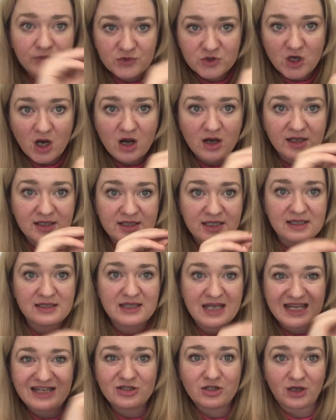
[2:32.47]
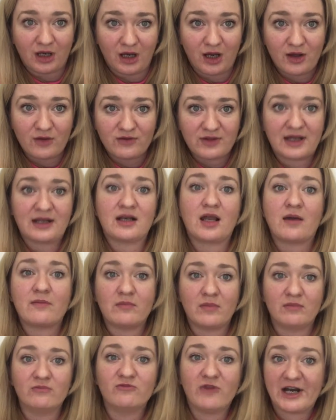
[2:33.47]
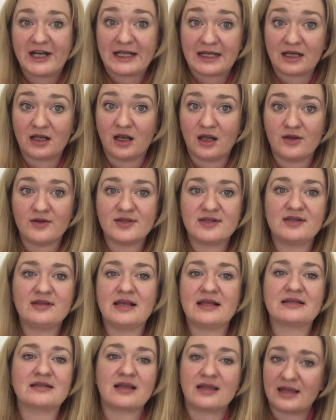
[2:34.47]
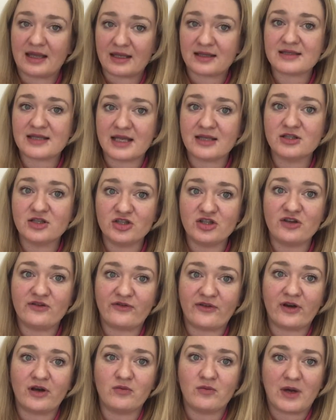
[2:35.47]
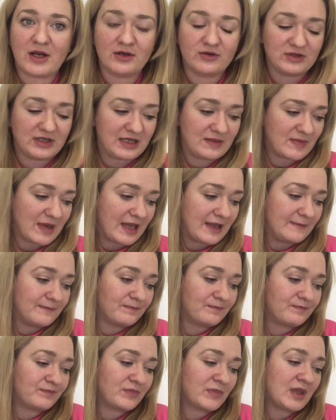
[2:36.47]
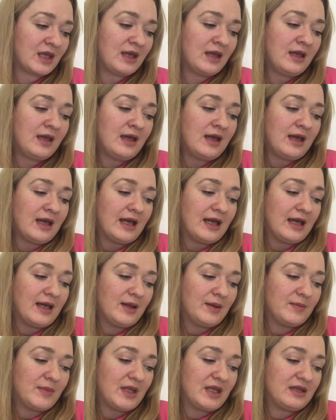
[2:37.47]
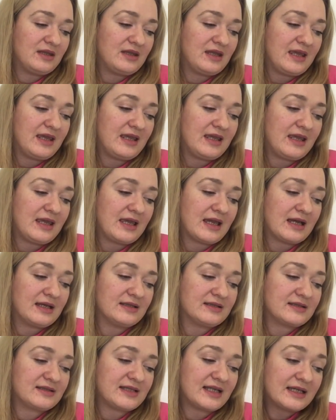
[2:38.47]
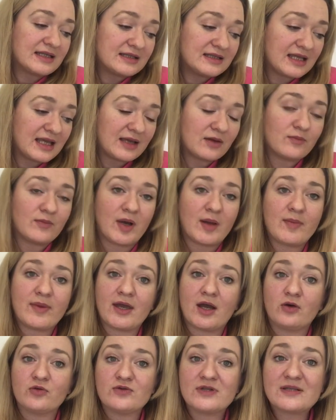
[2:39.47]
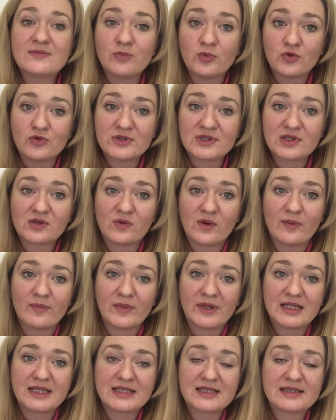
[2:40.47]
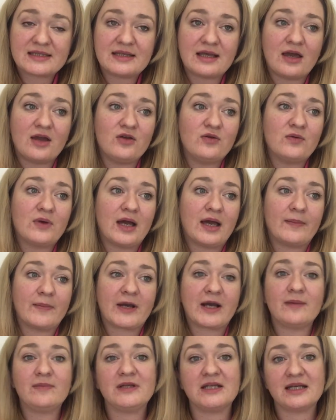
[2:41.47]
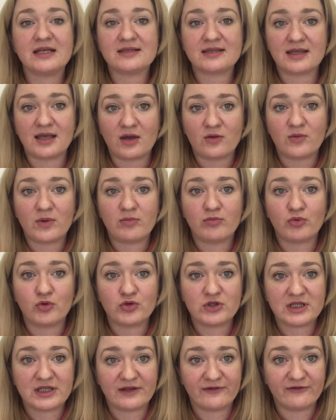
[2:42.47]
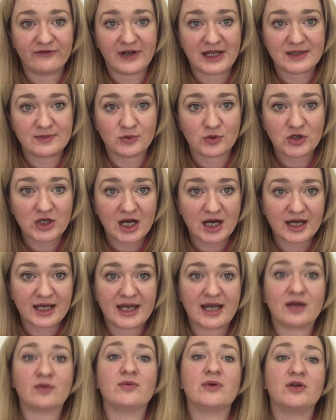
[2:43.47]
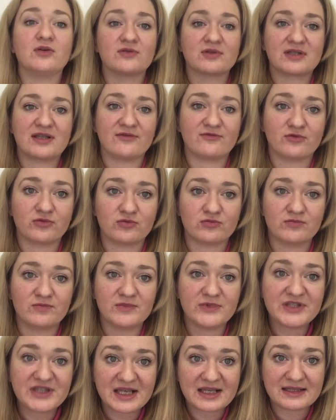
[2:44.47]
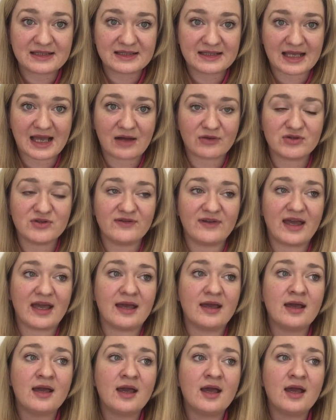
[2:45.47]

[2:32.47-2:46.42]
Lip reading: targeted niche clothing like running clothes and things like that tend to do very well on eBay. The second thing might be old sports equipment. So a couple of years ago we bought an inflatable kayak, got several seasons out of it,